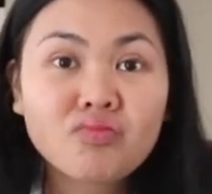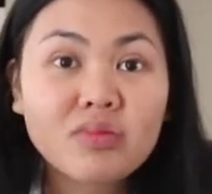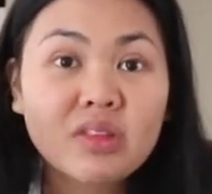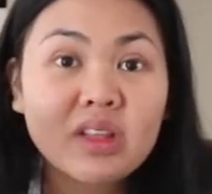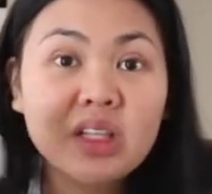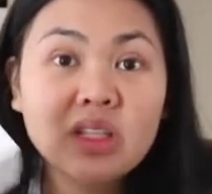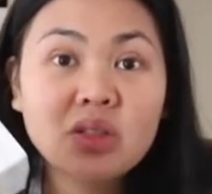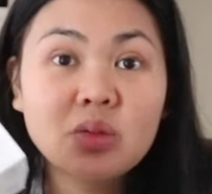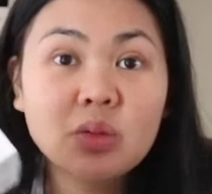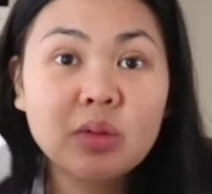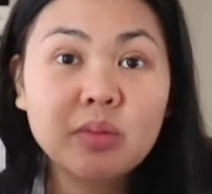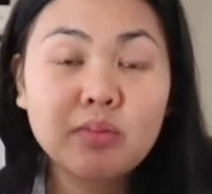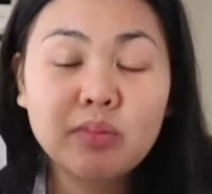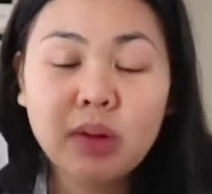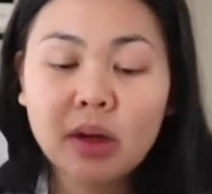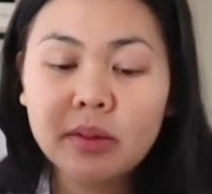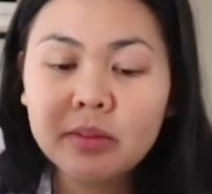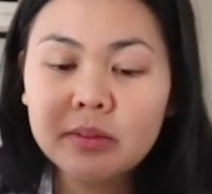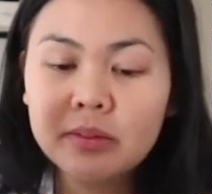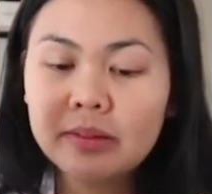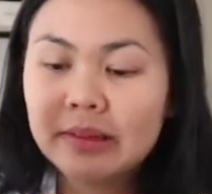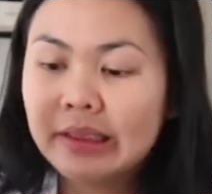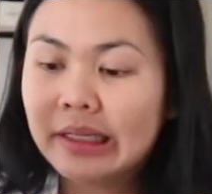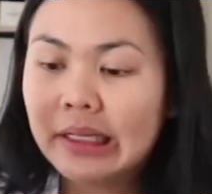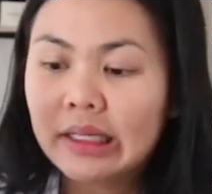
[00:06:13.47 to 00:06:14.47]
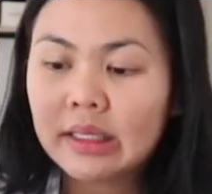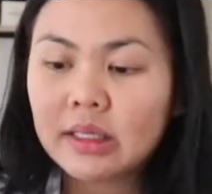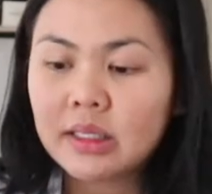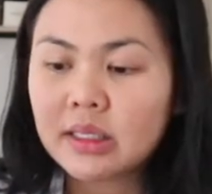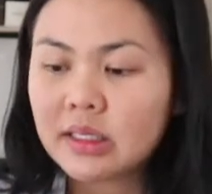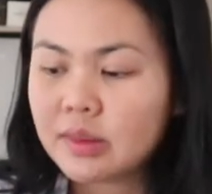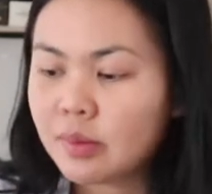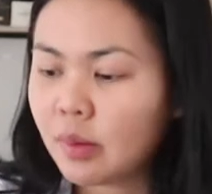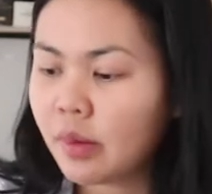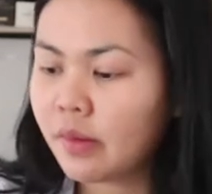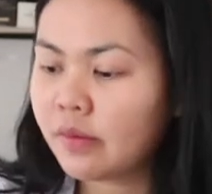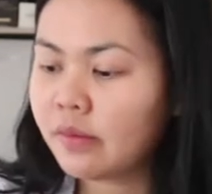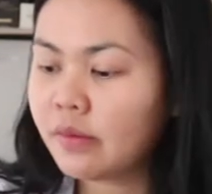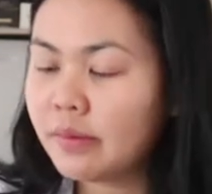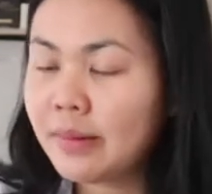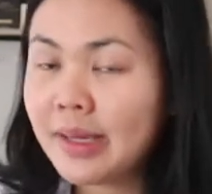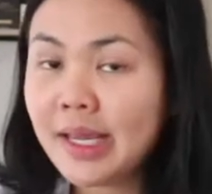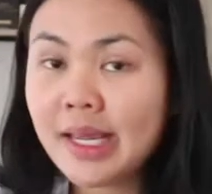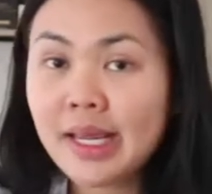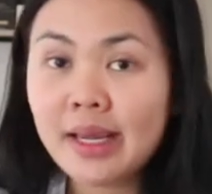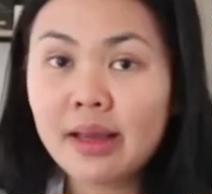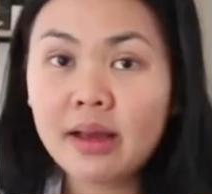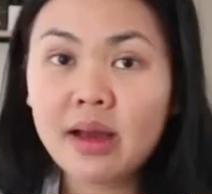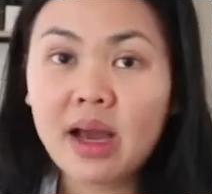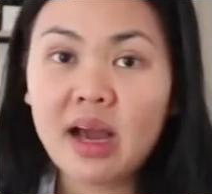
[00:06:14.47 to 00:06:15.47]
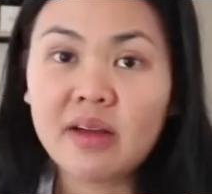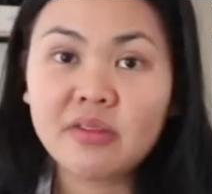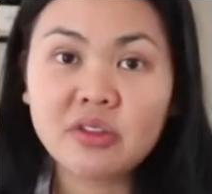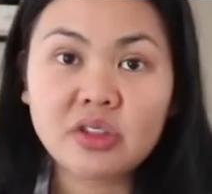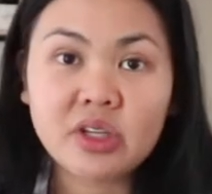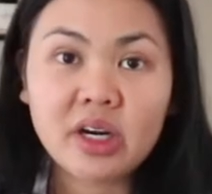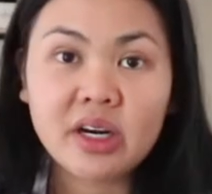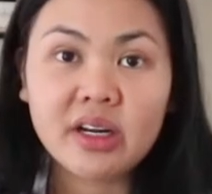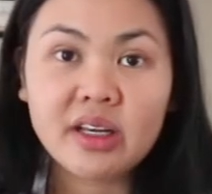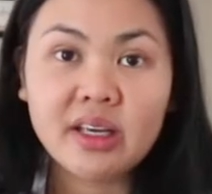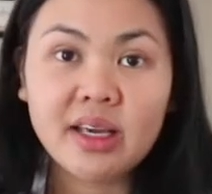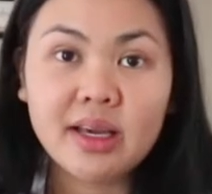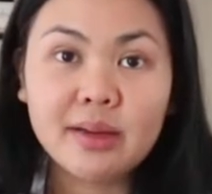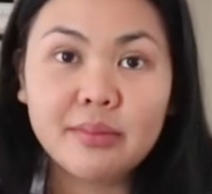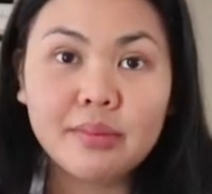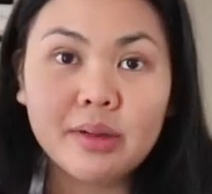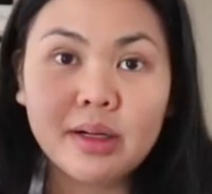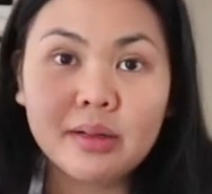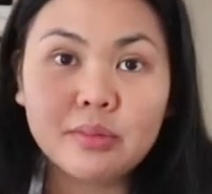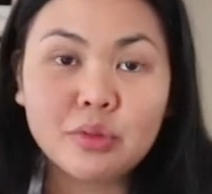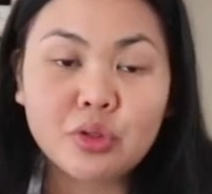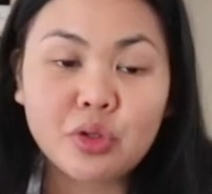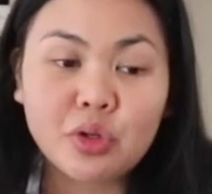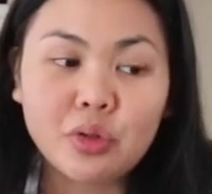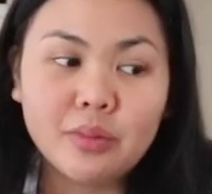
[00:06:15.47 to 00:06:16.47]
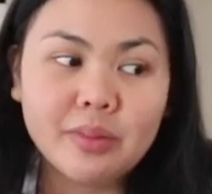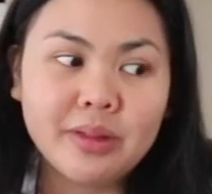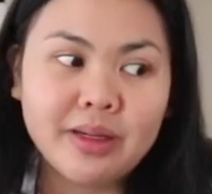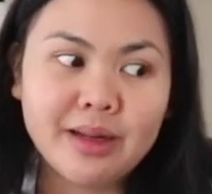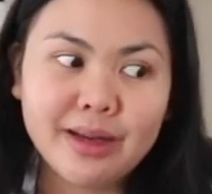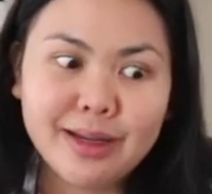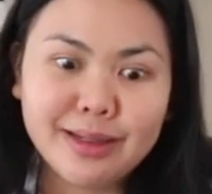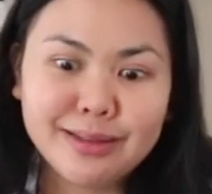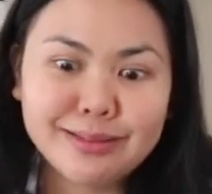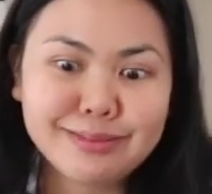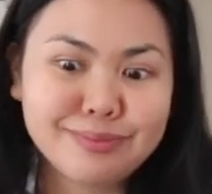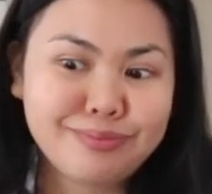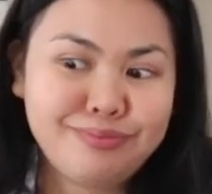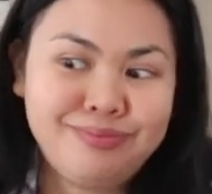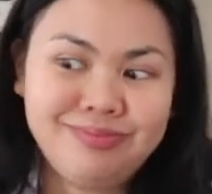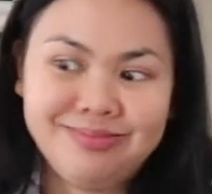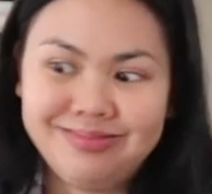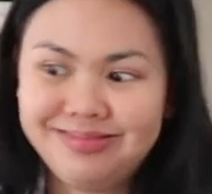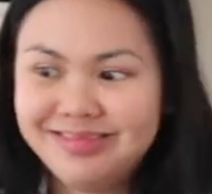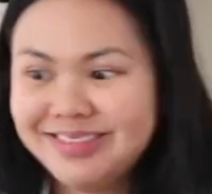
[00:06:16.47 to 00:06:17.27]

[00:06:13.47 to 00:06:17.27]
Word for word: this would probably hit the spot for me. I haven't tried it yet, but I'm sure it'll be nice.